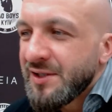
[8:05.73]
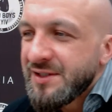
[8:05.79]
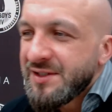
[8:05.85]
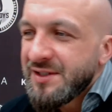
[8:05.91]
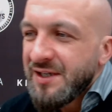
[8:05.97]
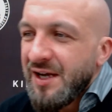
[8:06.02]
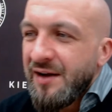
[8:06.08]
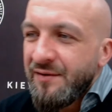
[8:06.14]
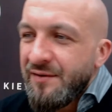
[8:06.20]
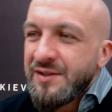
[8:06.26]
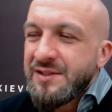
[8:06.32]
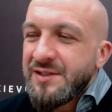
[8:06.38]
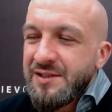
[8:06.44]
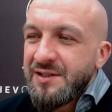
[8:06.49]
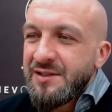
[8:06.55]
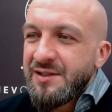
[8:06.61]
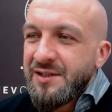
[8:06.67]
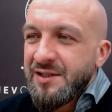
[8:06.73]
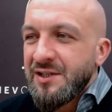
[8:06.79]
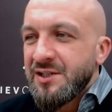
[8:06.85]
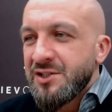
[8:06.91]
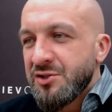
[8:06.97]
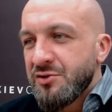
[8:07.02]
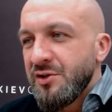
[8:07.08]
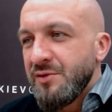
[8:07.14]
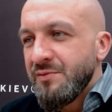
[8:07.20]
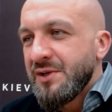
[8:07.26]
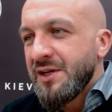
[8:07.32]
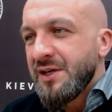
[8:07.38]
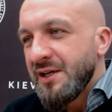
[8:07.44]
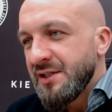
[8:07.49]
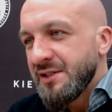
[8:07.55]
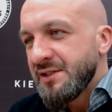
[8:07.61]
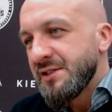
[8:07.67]
This is obviously like extreme
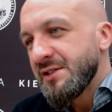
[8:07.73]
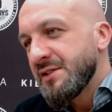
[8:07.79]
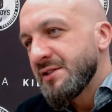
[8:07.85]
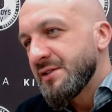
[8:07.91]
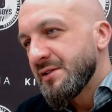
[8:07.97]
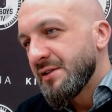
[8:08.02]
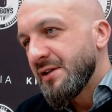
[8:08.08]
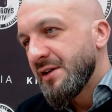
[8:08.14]
case,